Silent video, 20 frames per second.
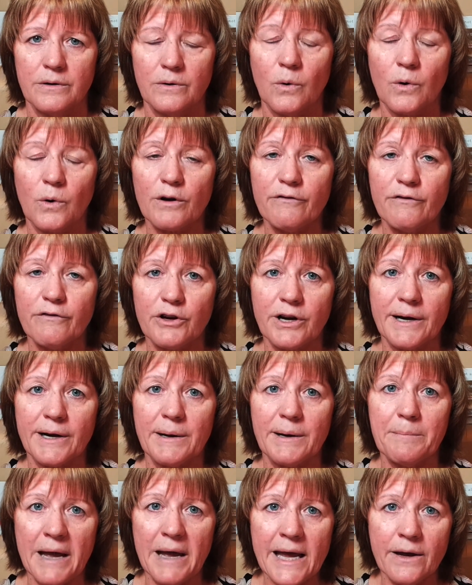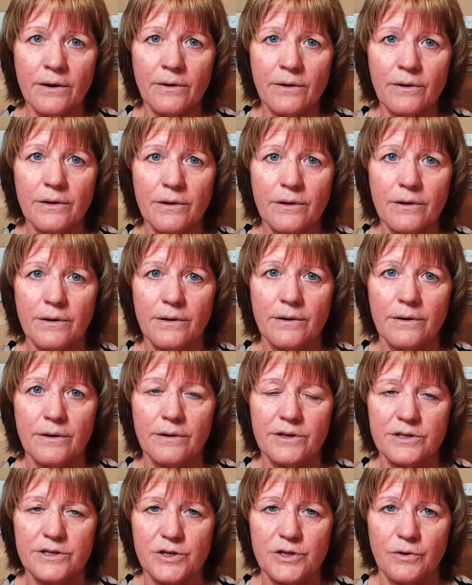Or if you're going to mail
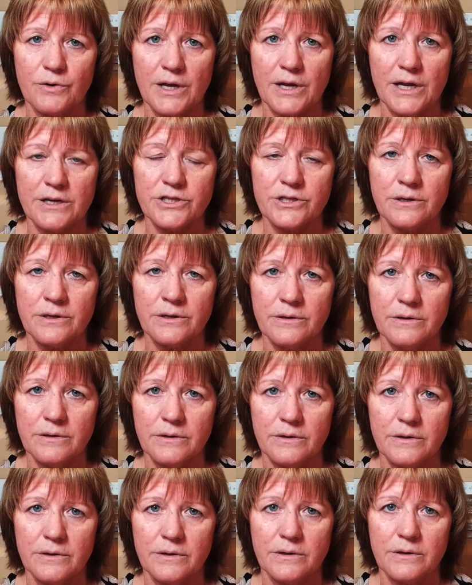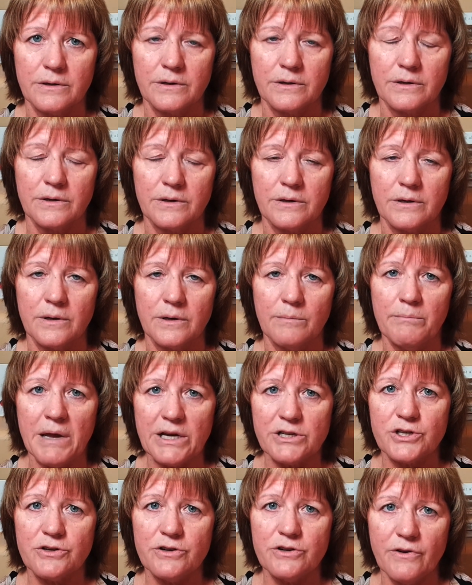the donation,
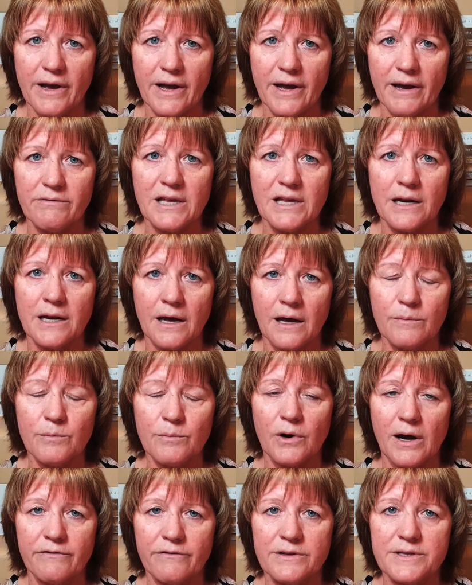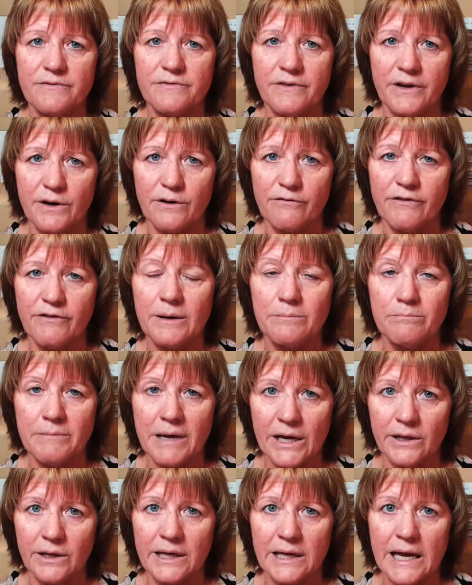make sure you have that nonprofit's verified
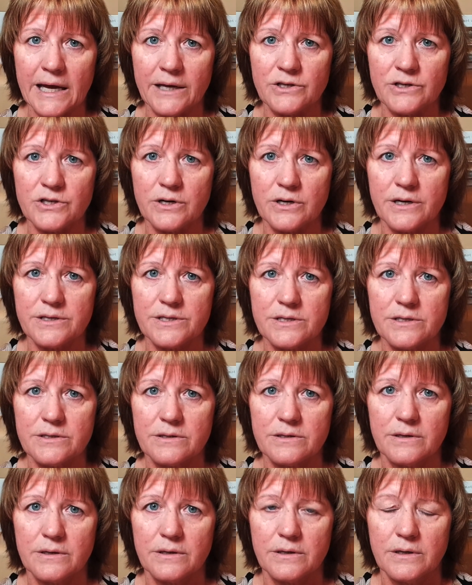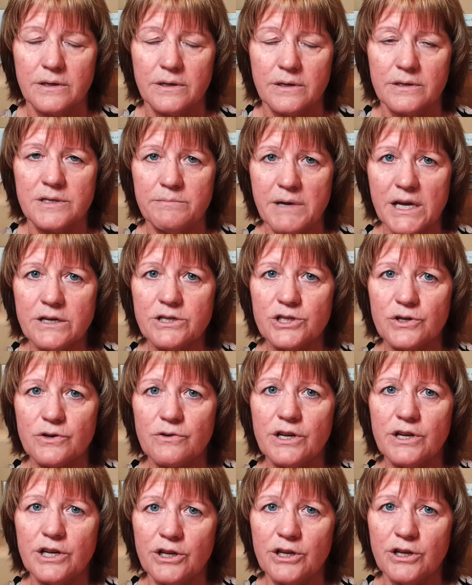mailing address to make sure
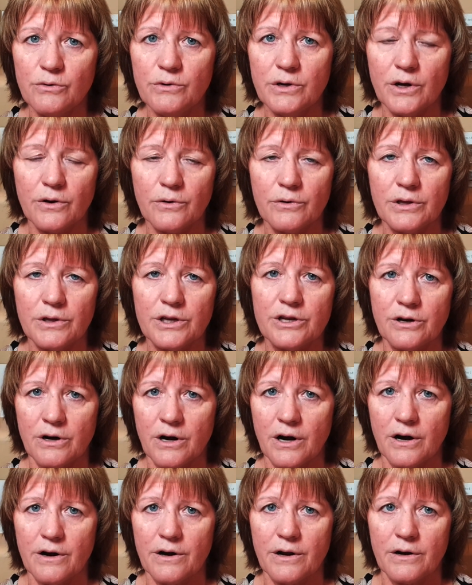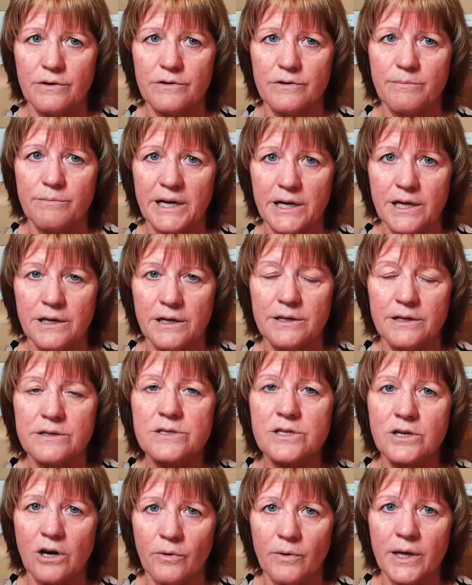that you know that your hard-earned money
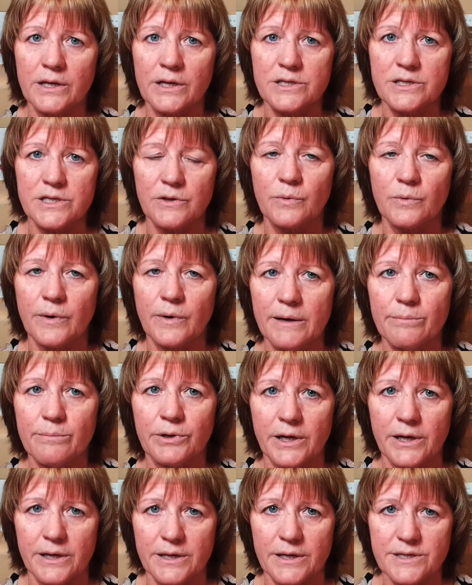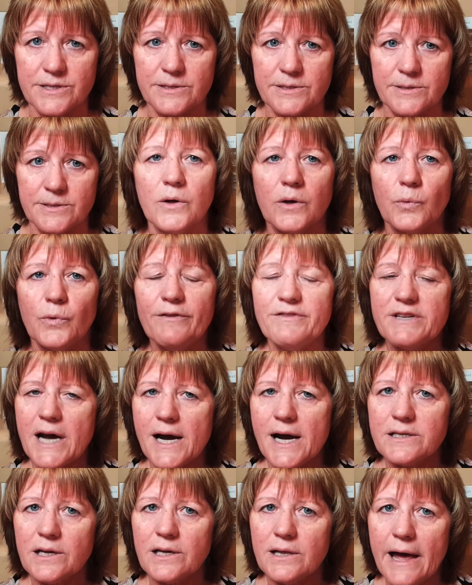is going to the right place. We've
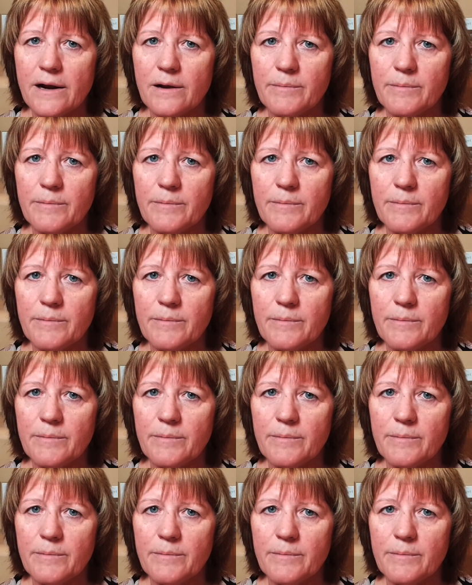talked a lot